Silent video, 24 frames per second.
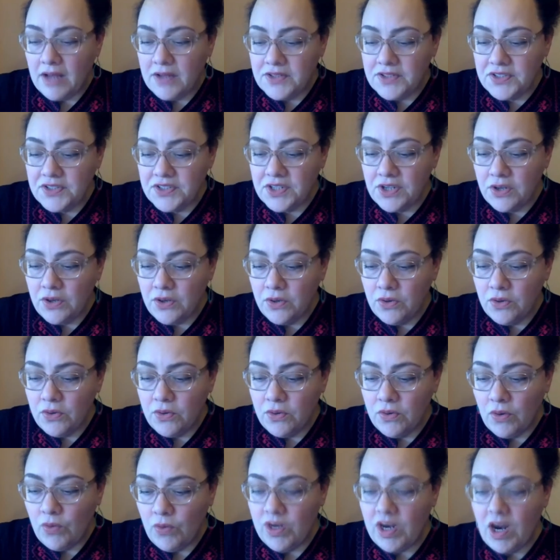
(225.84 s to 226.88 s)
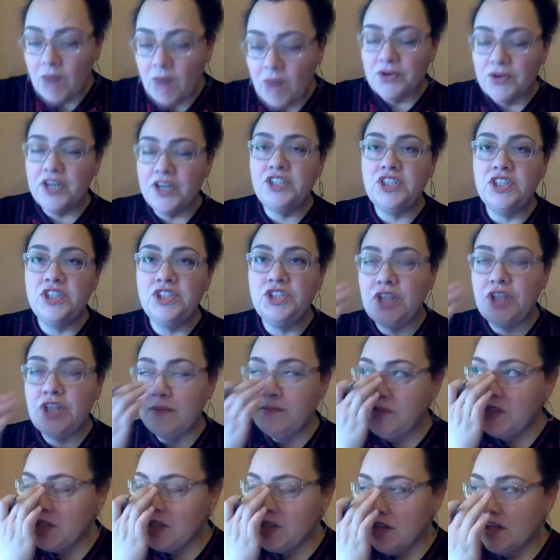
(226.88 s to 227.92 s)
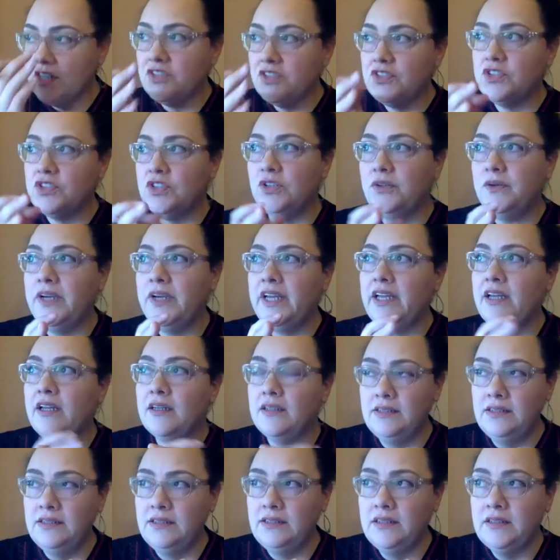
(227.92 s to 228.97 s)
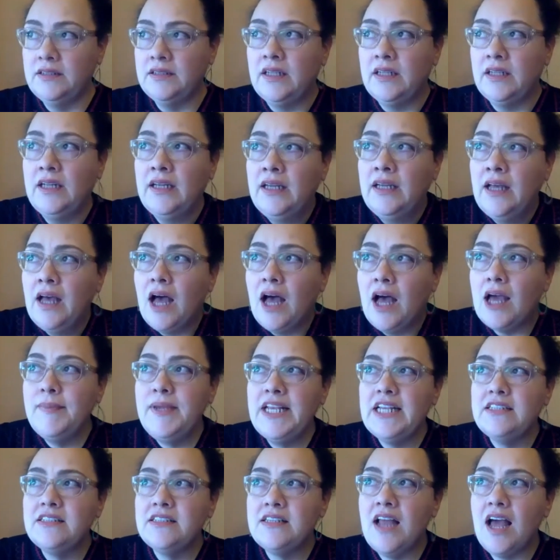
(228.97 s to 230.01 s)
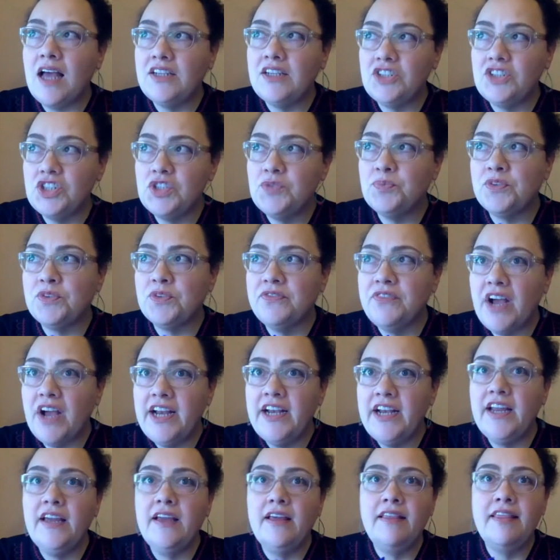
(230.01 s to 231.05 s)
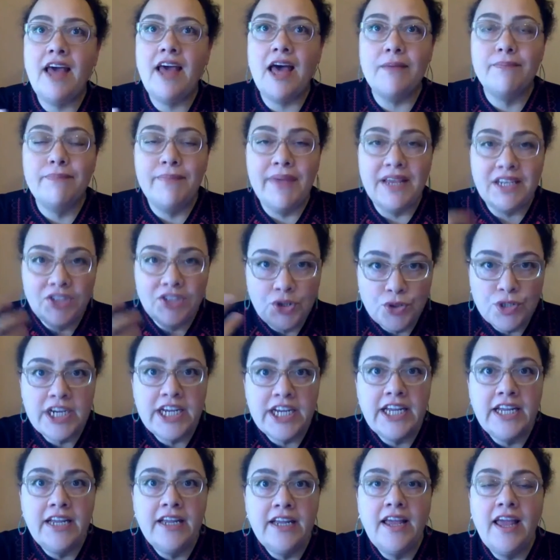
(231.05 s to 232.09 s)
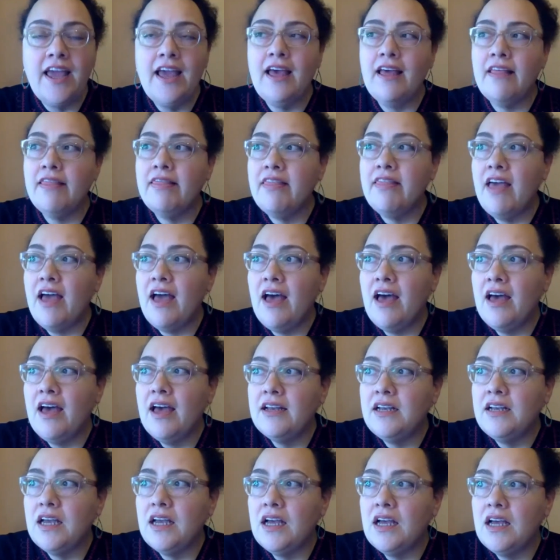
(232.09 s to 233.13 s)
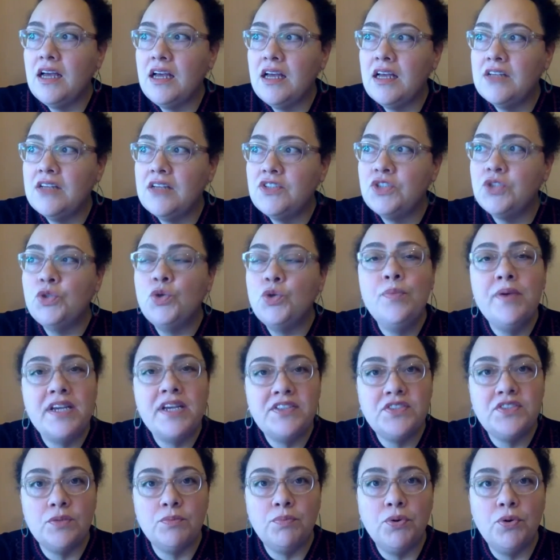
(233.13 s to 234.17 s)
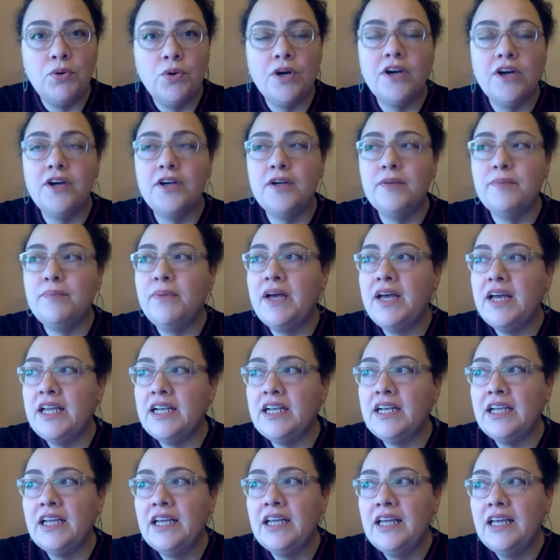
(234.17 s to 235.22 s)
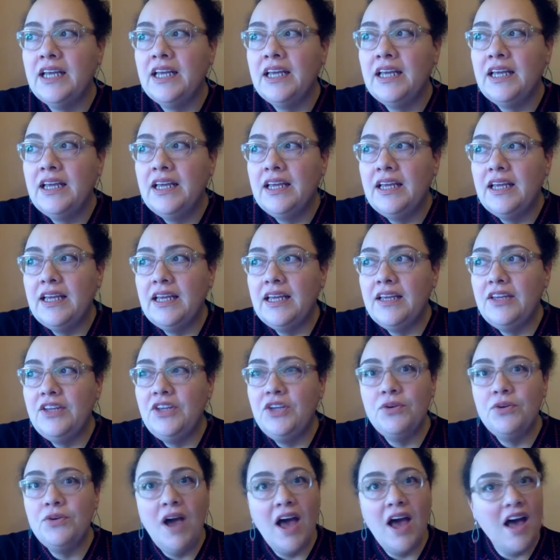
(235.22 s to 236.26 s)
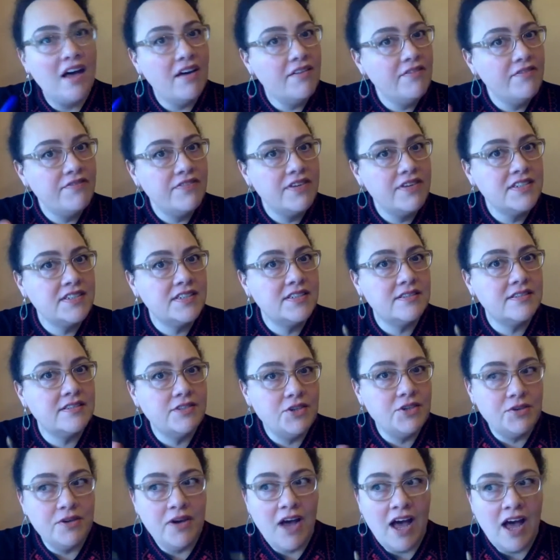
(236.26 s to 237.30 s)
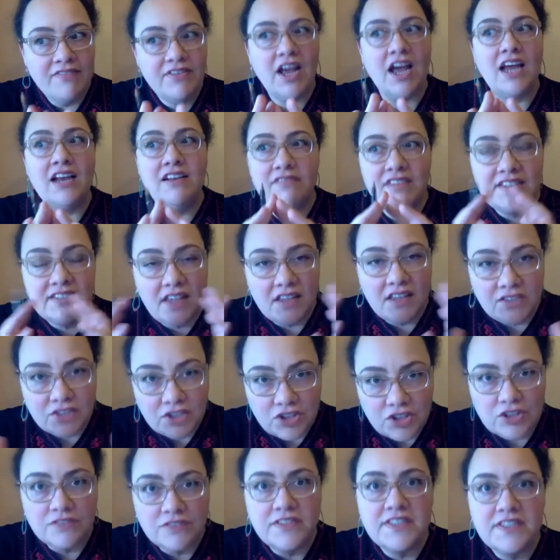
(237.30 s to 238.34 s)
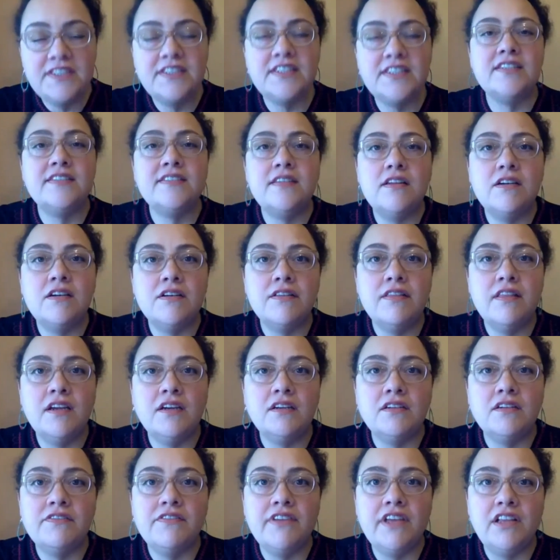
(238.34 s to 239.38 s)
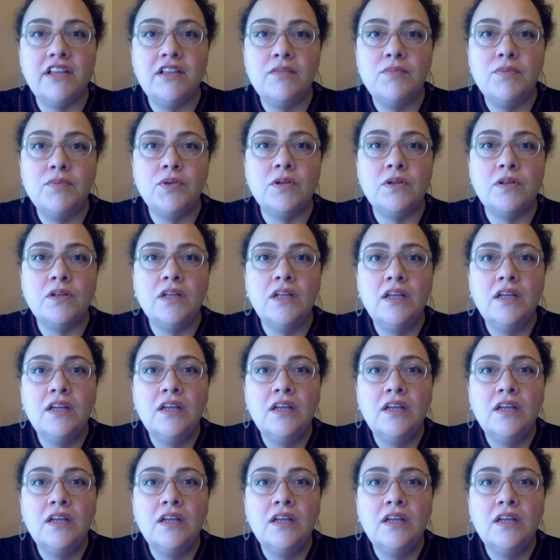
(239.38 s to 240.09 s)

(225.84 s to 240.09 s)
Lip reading: So what Operation Jumpstart is doing, I mean, it's not just providing that mentoring and that school-based support, but you have kind of these other services that are there available